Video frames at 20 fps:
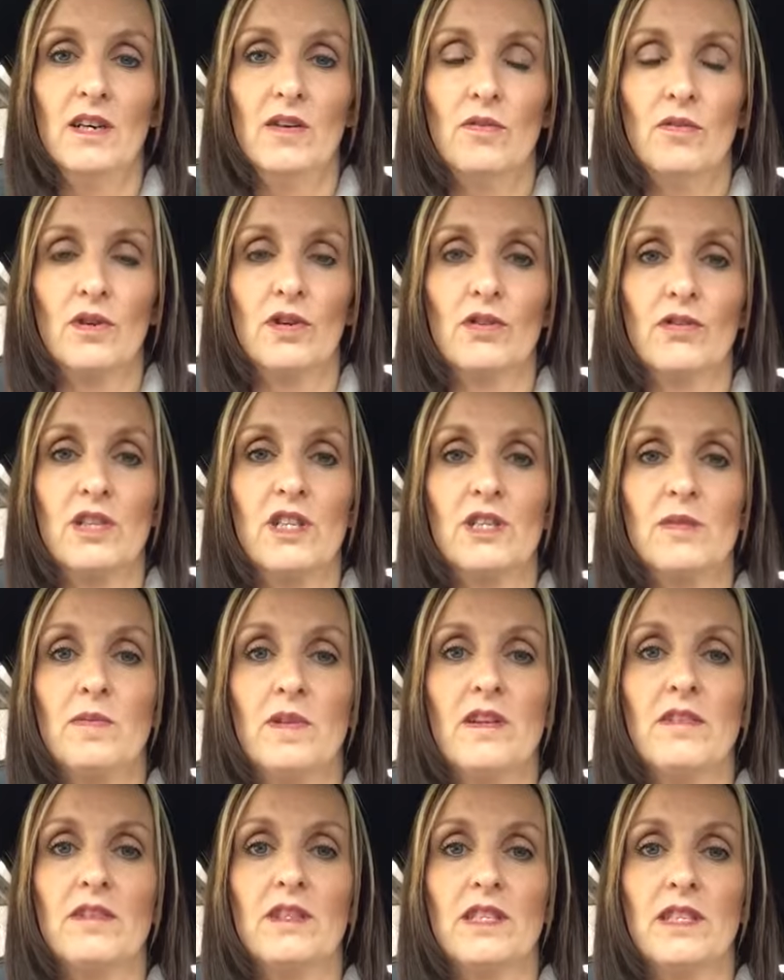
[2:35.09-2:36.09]
what you're
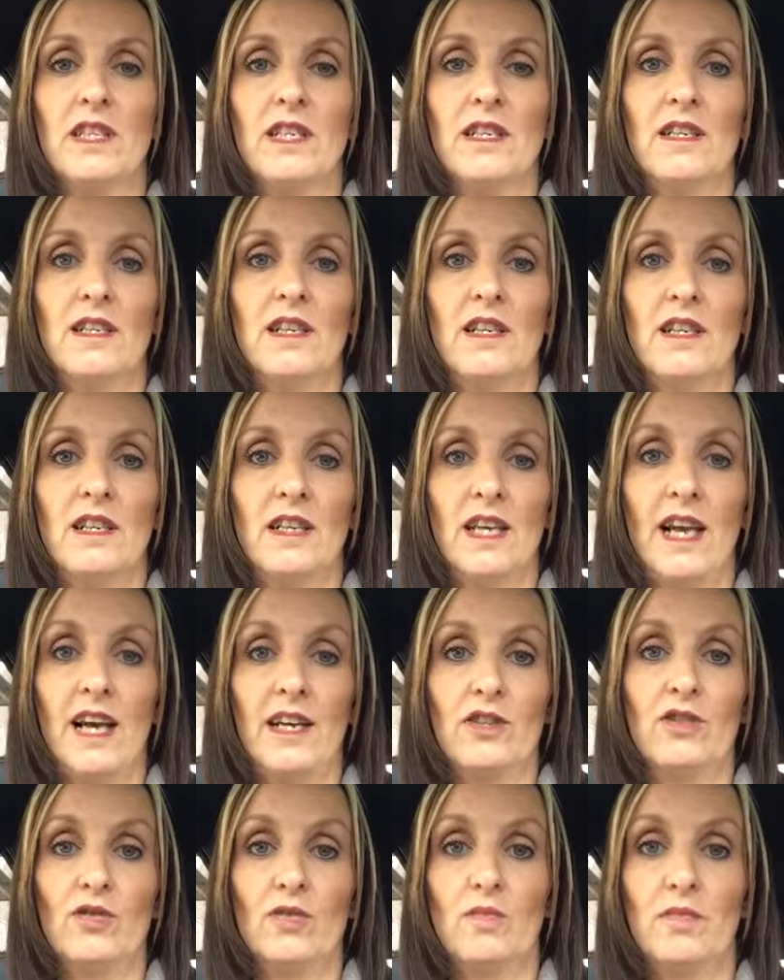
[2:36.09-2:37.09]
experiencing in the
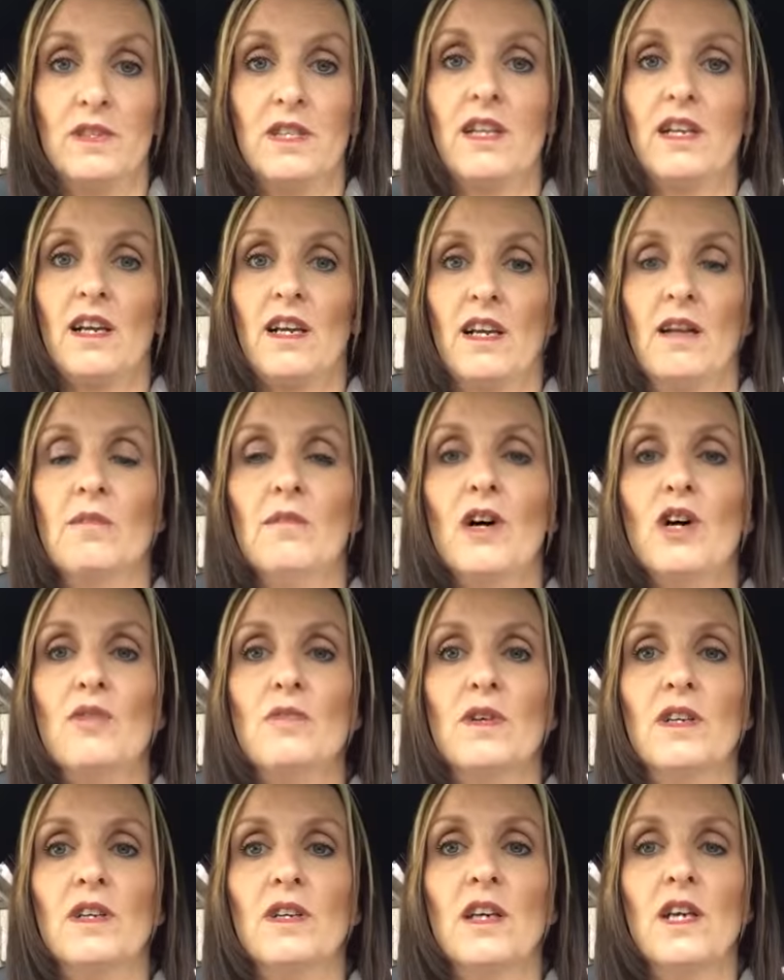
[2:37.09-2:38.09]
actual particular
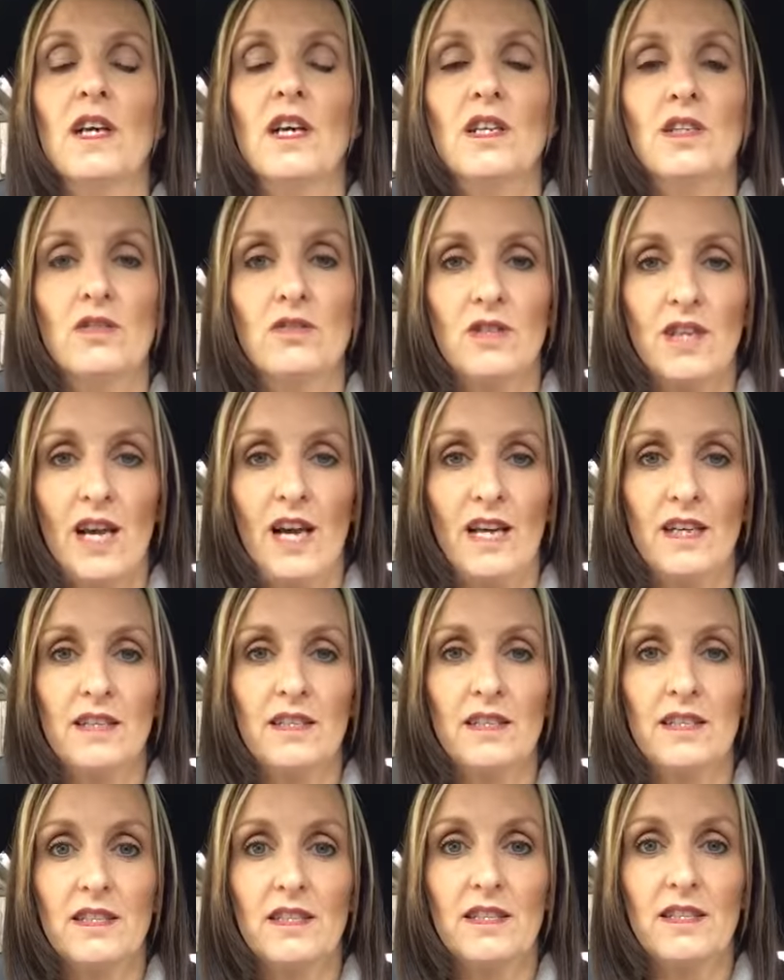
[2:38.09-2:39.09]
moment, you can
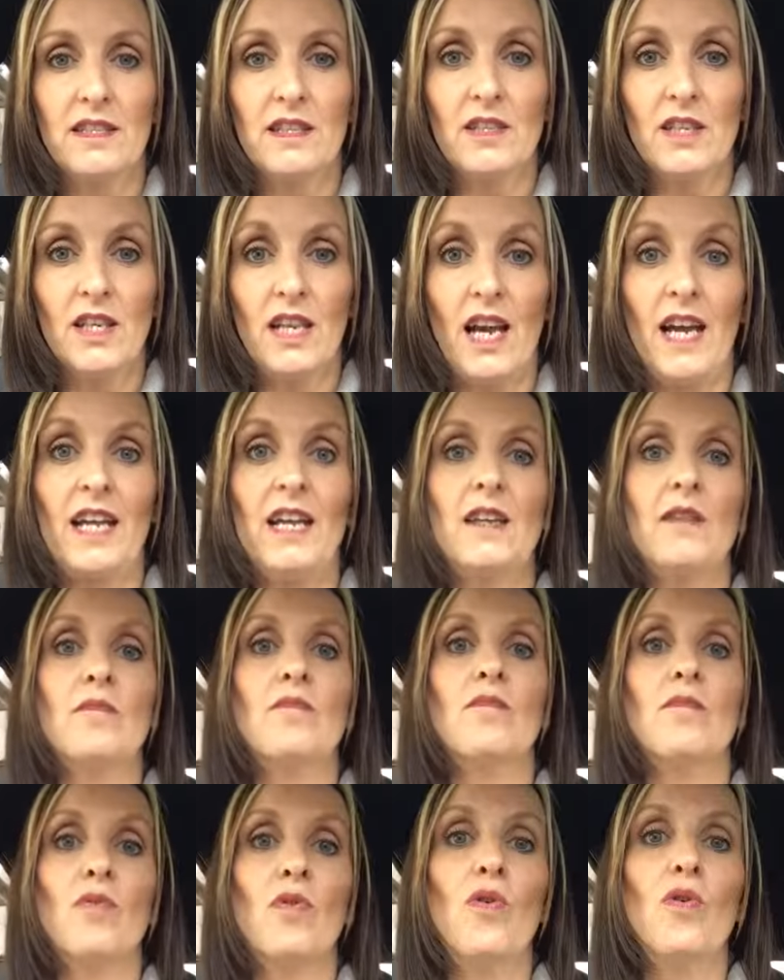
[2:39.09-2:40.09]
gain
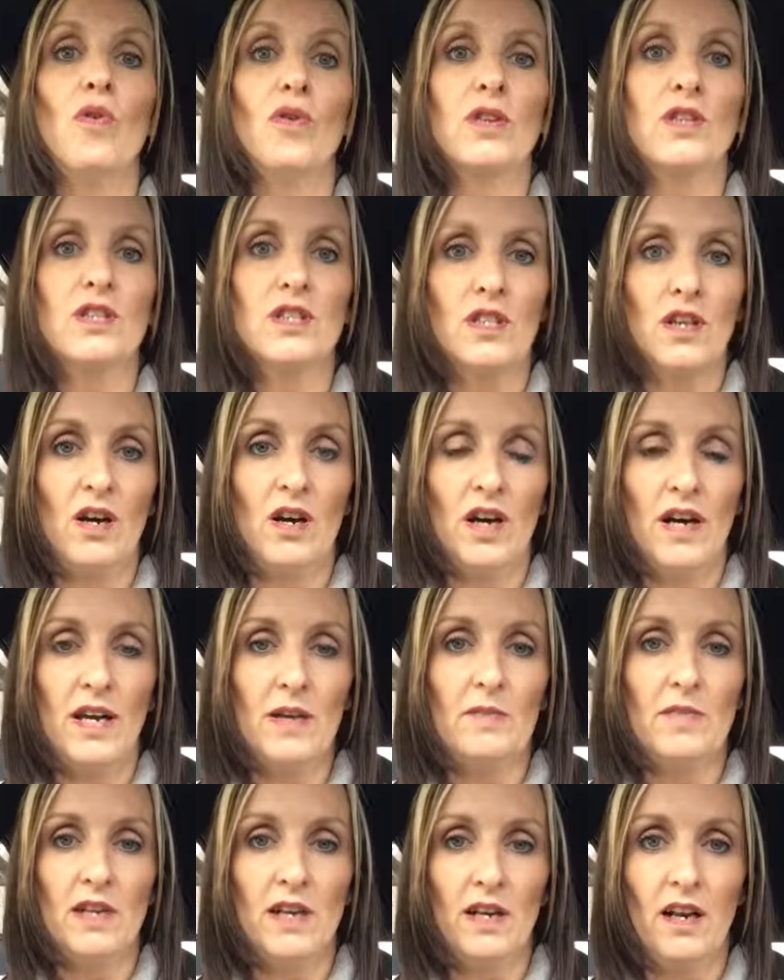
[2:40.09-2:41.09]
more
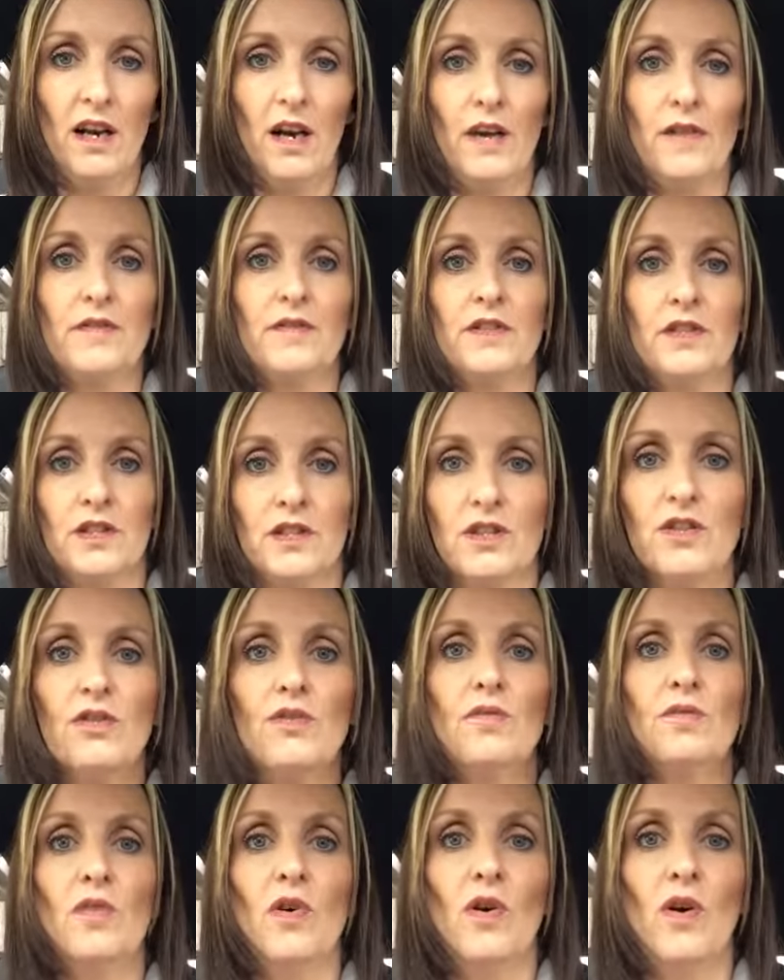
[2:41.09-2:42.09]
time in life to
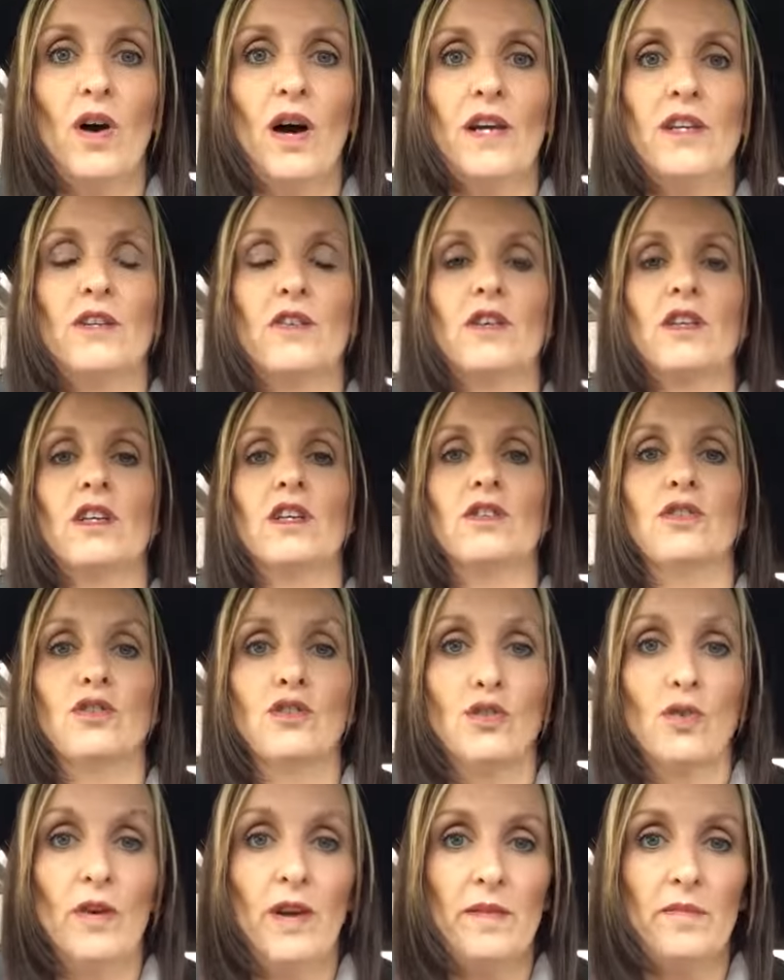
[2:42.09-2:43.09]
do more, and you can
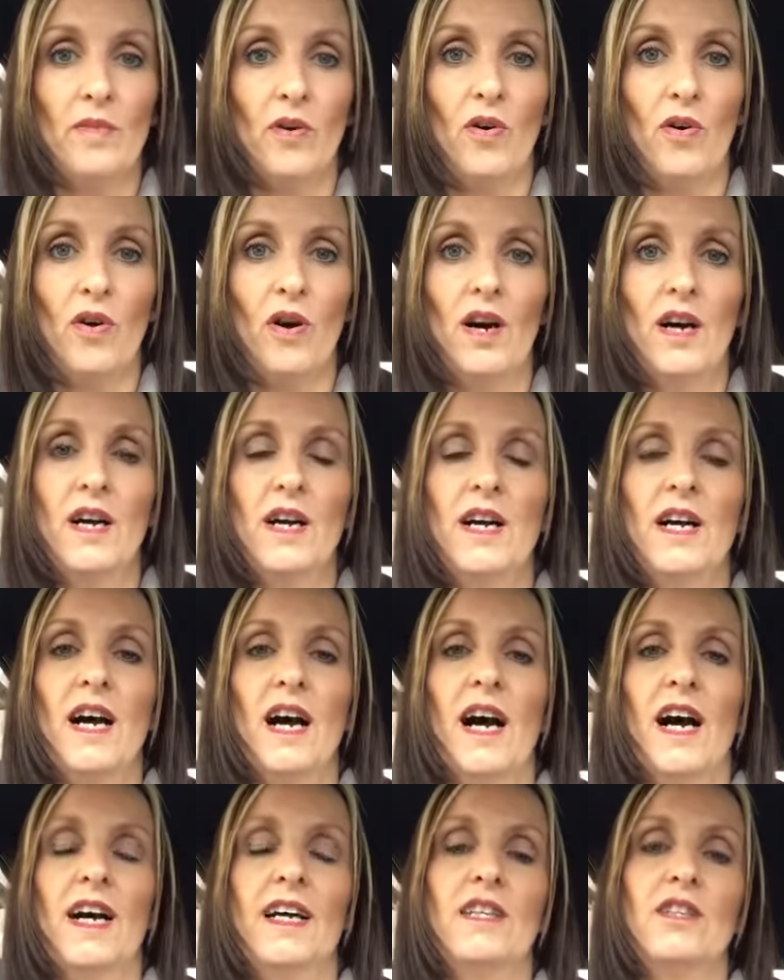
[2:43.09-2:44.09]
enjoy more,
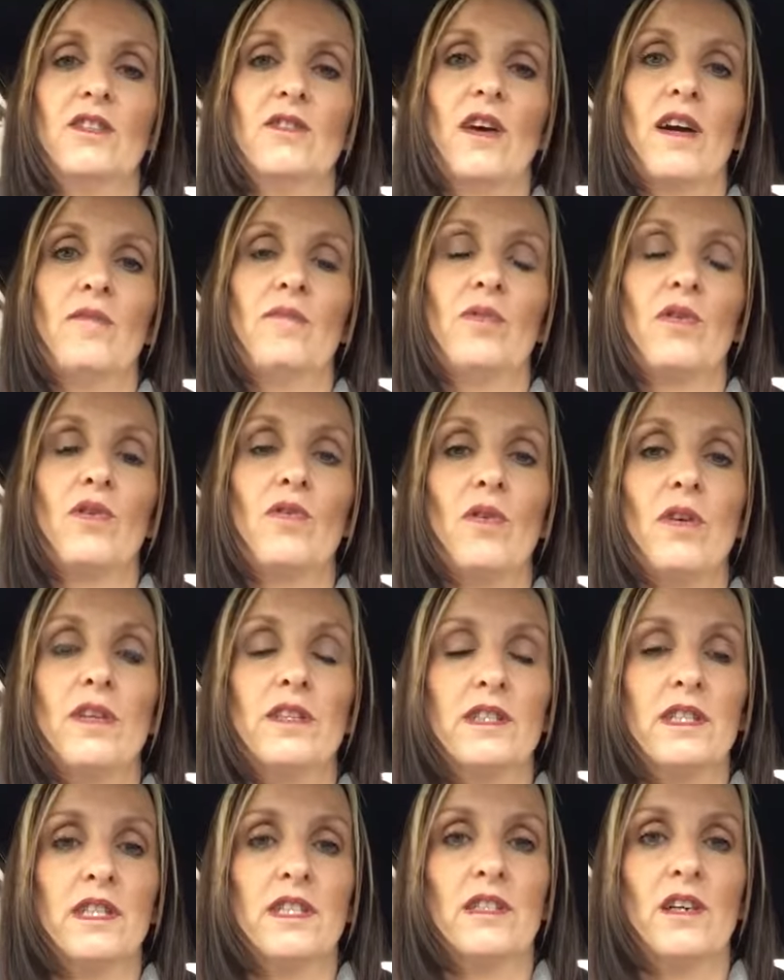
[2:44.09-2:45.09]
and you have more
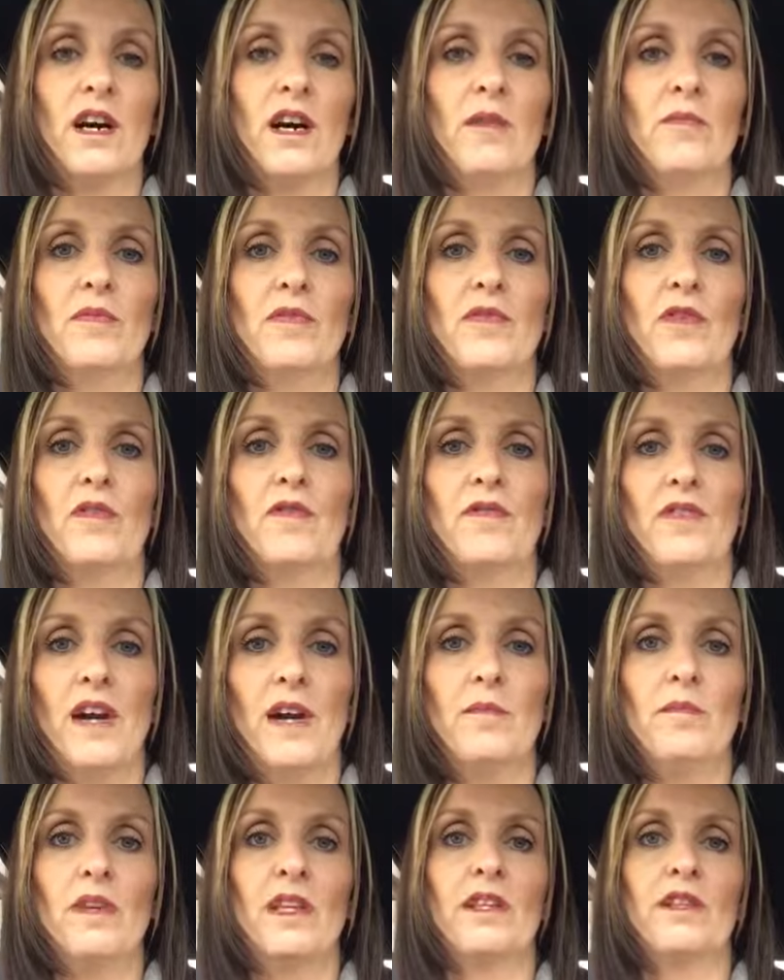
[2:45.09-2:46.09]
quality time with your
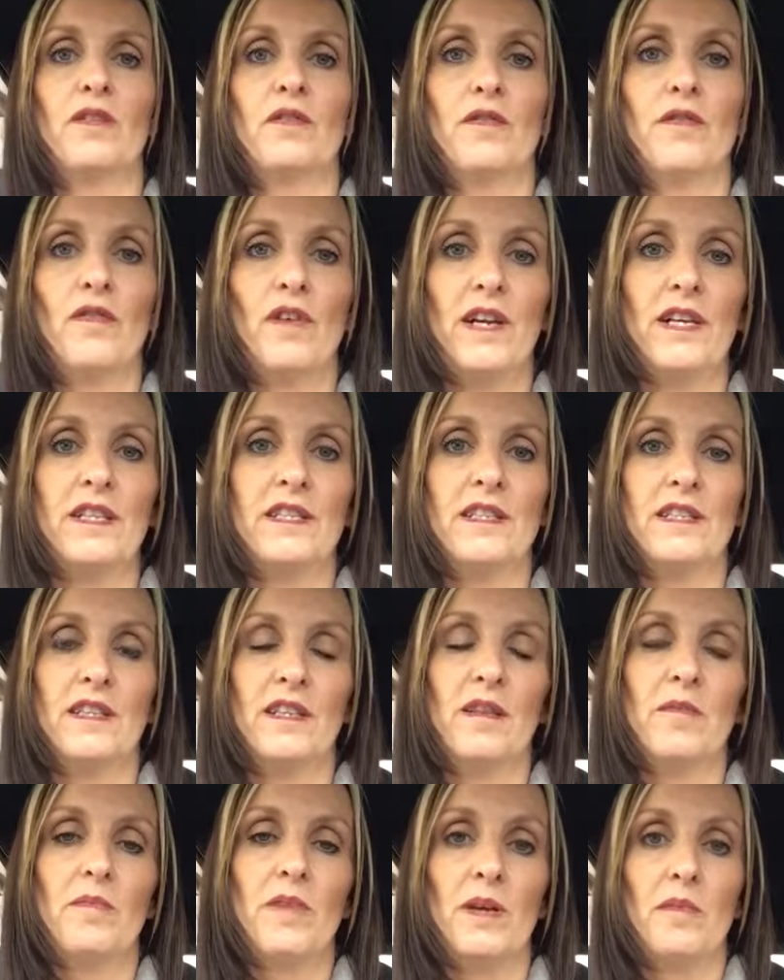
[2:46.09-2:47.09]
family and your friends and
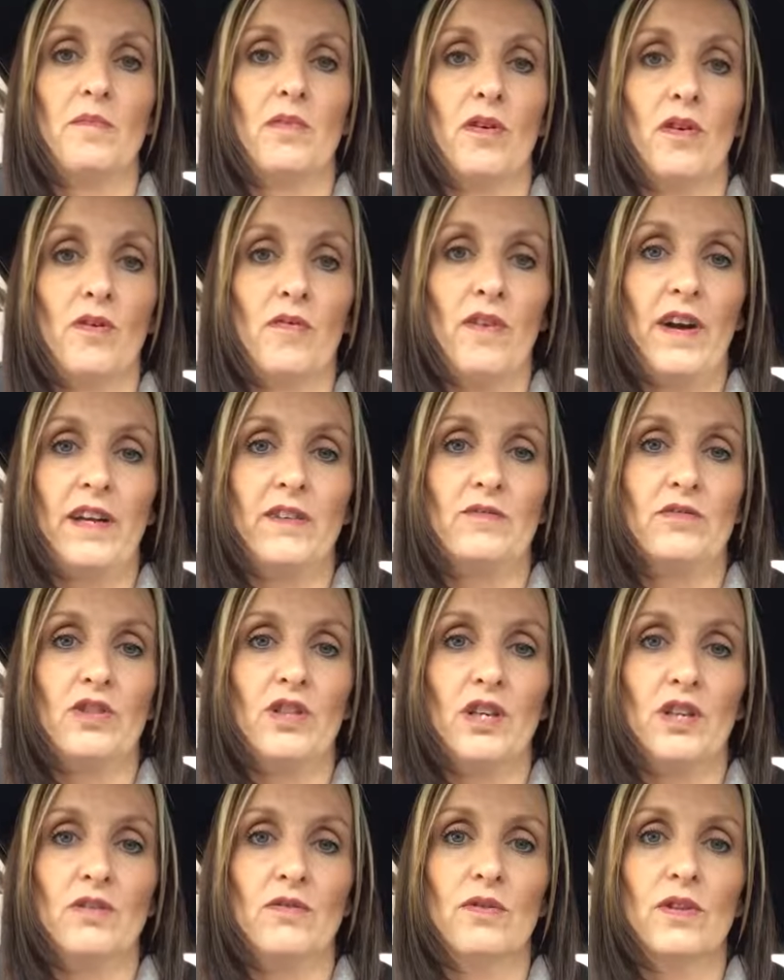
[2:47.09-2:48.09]
the people around
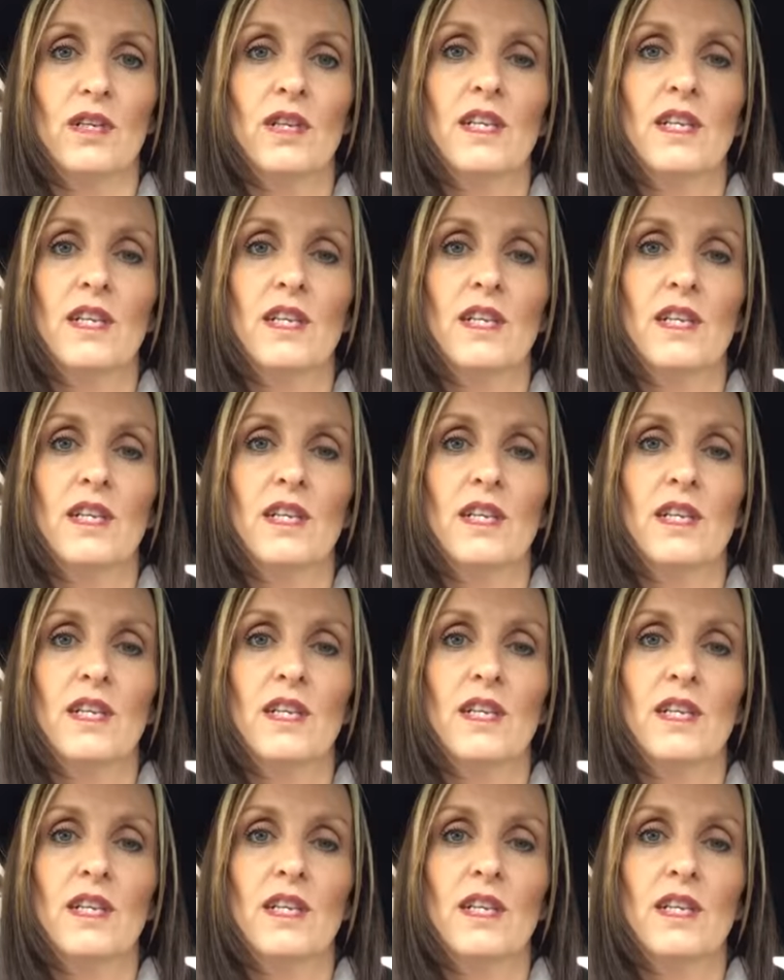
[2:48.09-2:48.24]
you.